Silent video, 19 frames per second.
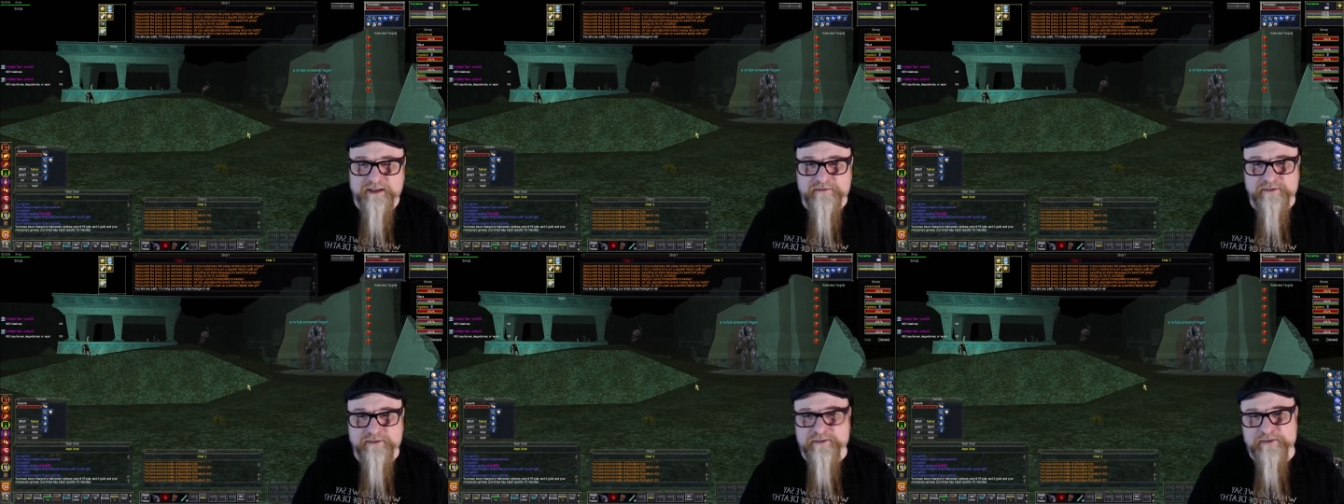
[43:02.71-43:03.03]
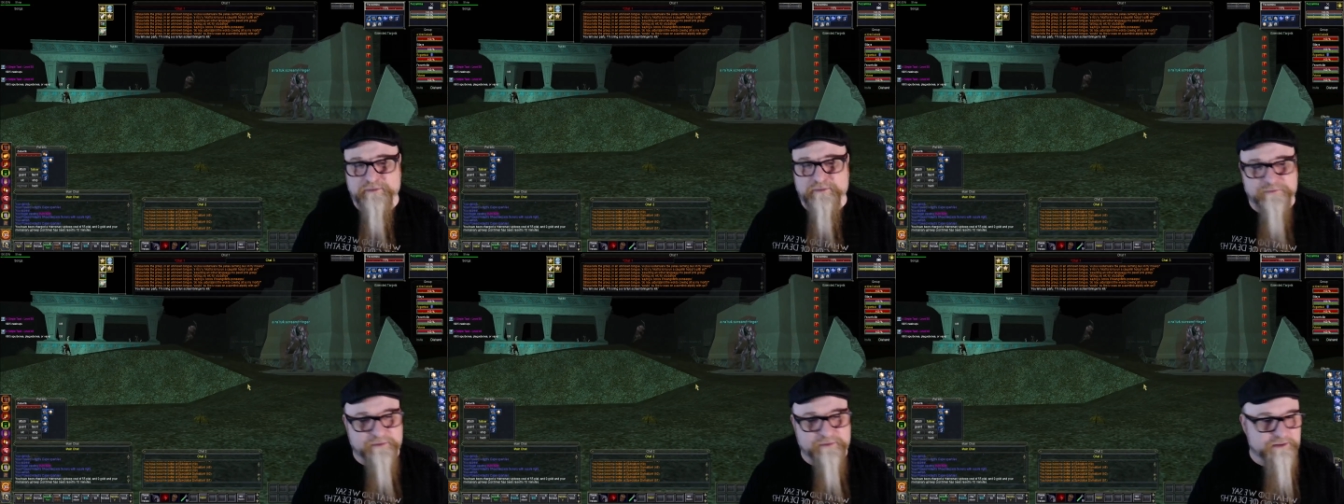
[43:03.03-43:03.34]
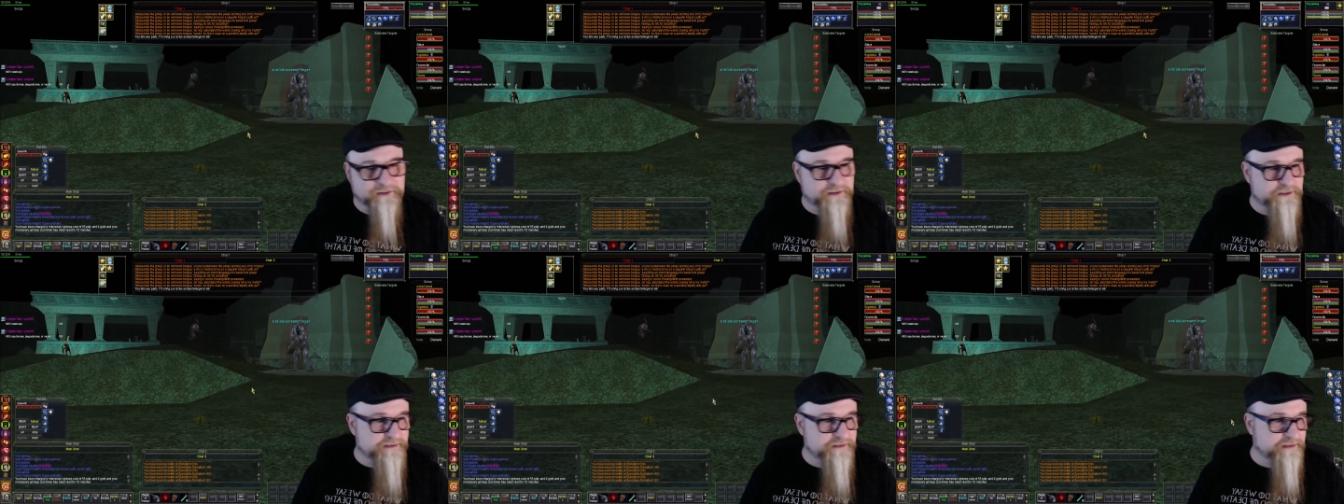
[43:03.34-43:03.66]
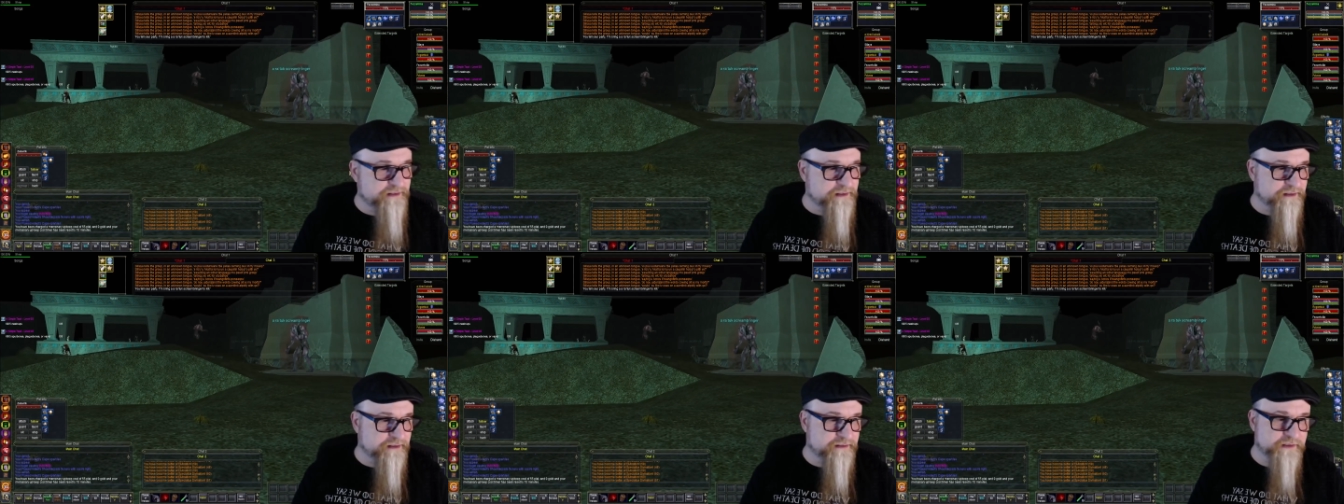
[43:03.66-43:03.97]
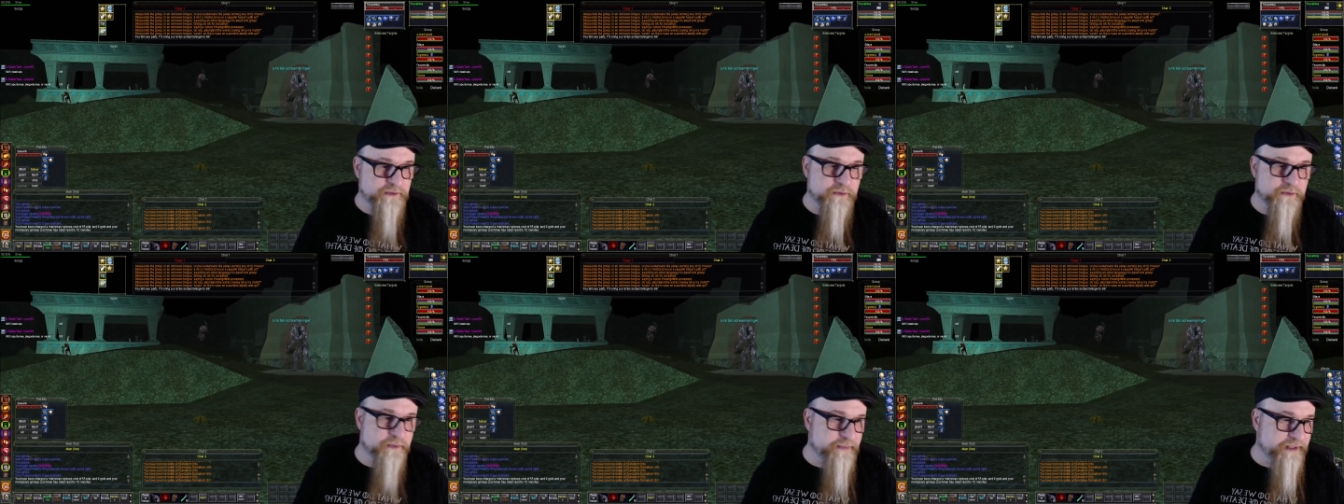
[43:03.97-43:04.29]
for, for just
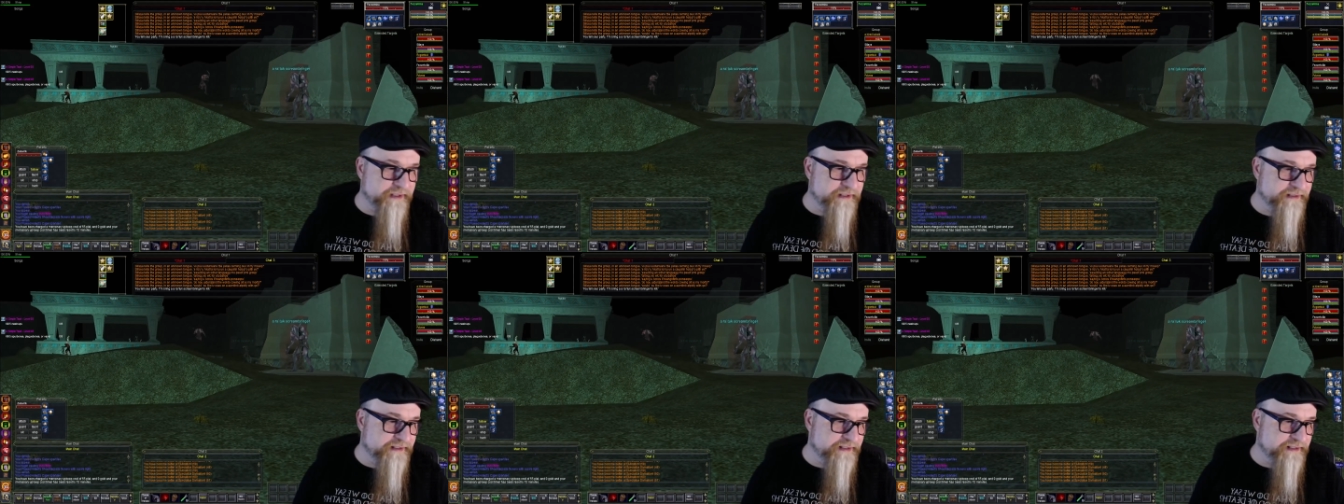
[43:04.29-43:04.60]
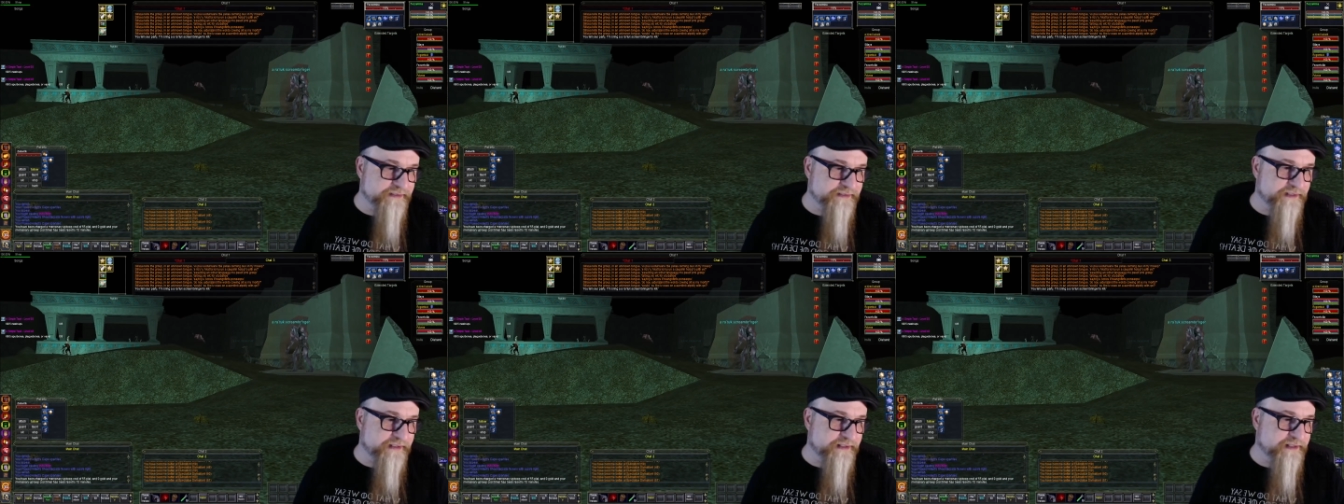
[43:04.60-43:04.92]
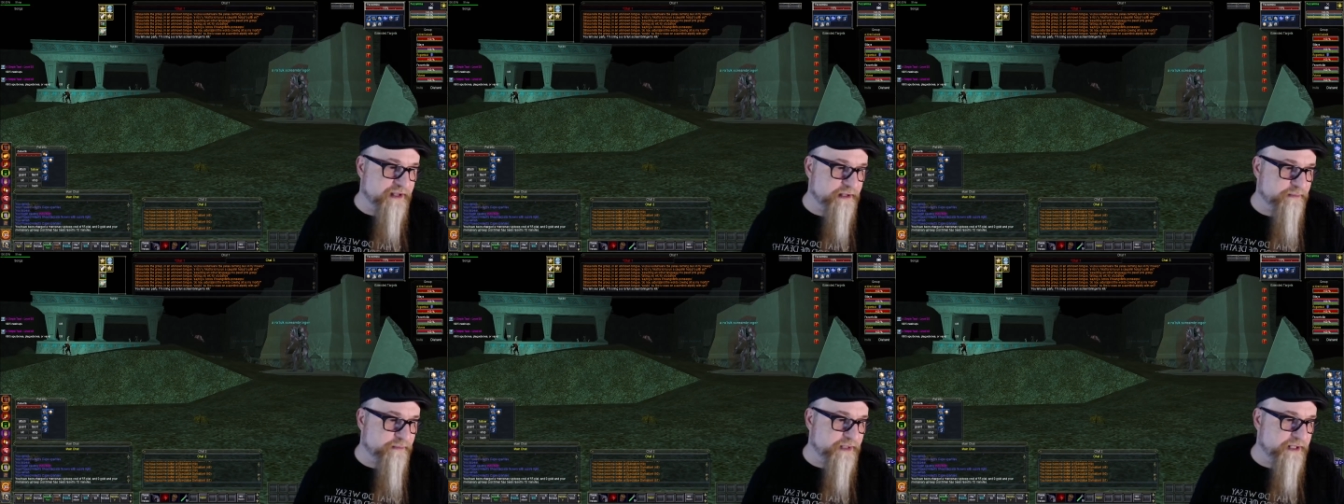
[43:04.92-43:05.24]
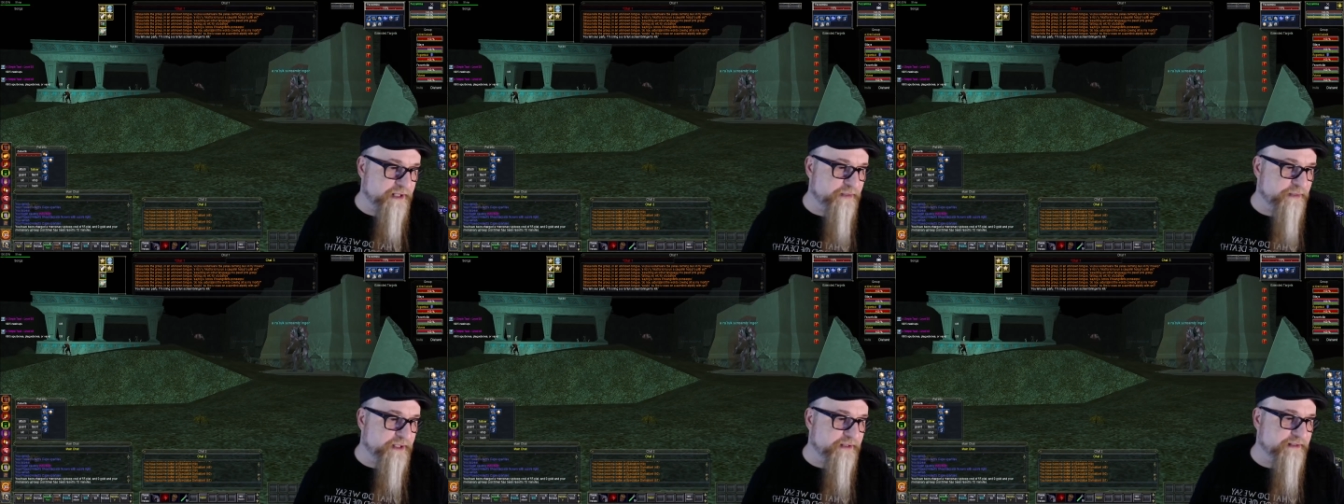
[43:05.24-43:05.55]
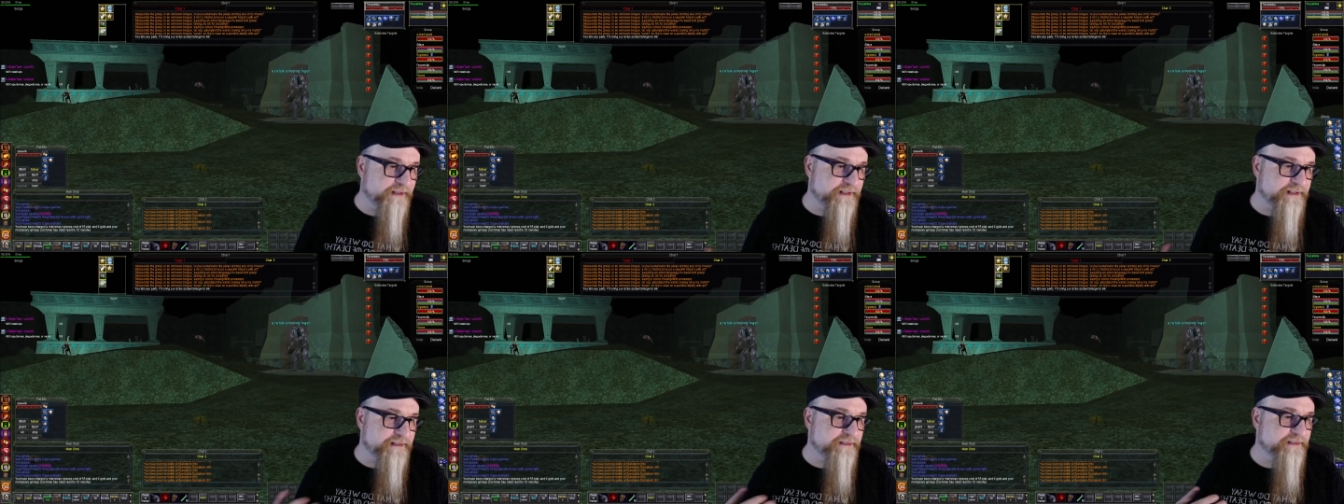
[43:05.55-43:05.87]
do abilities like combat
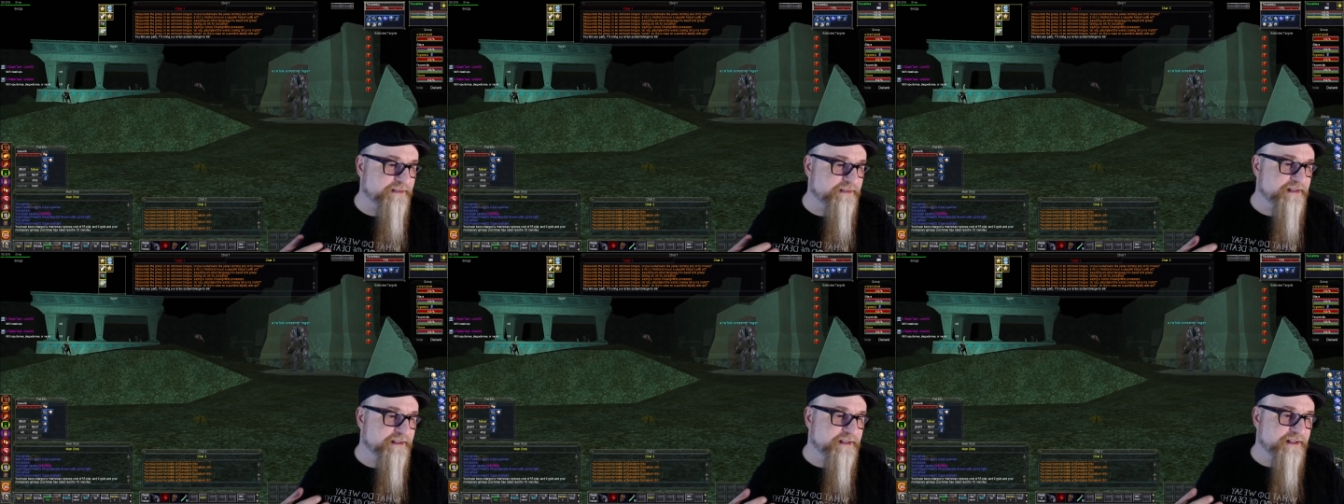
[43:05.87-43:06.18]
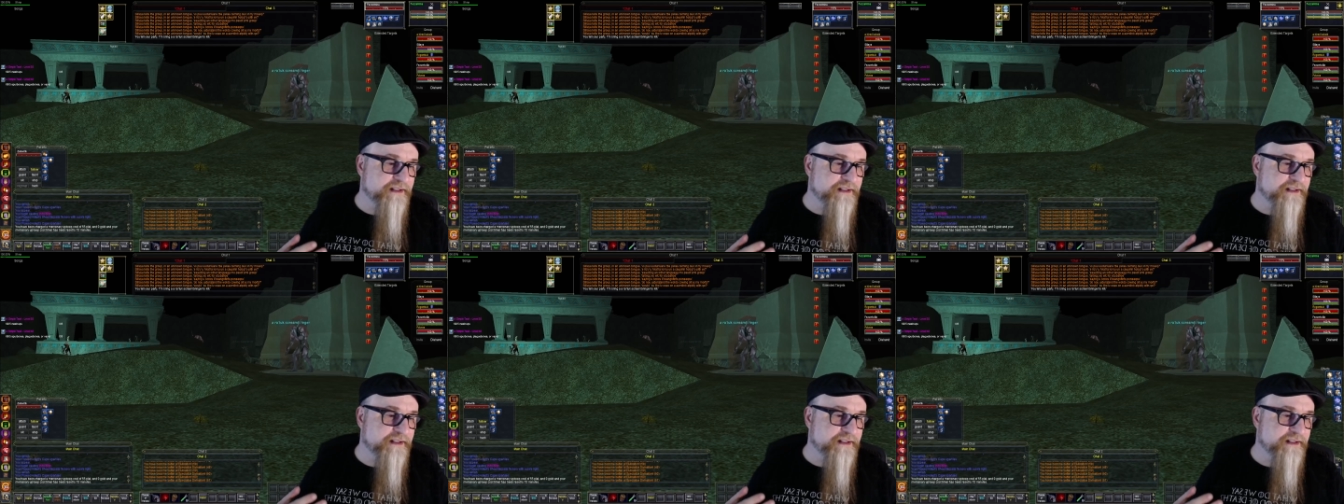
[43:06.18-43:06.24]
abilities,